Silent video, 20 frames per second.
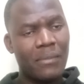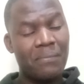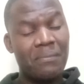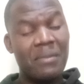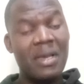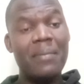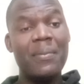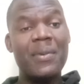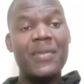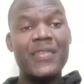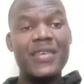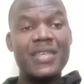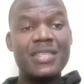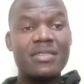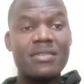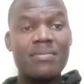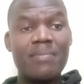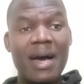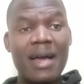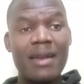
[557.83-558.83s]
Maybe
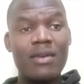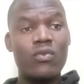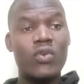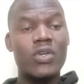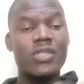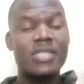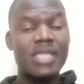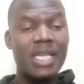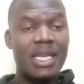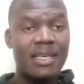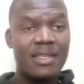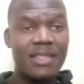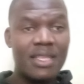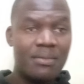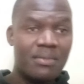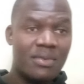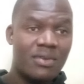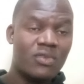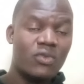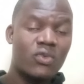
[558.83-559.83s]
this man was telling
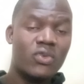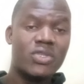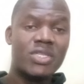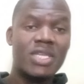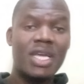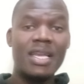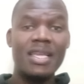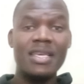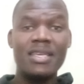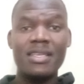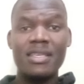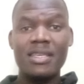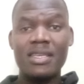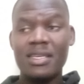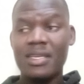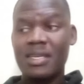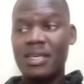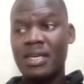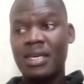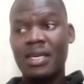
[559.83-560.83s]
them, uh, telling
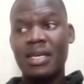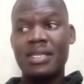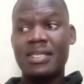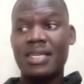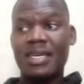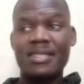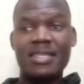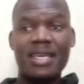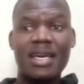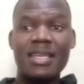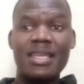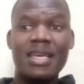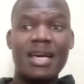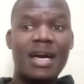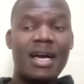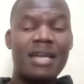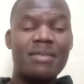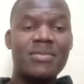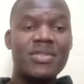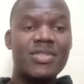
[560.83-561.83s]

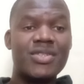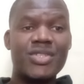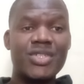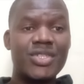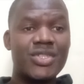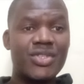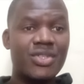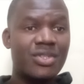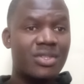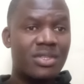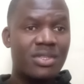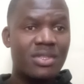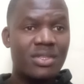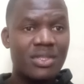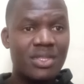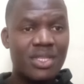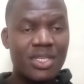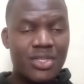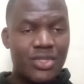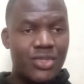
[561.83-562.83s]
Tanzania administration
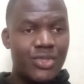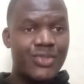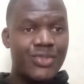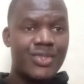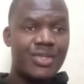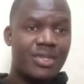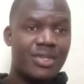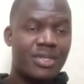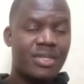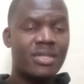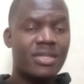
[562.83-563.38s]
the truth.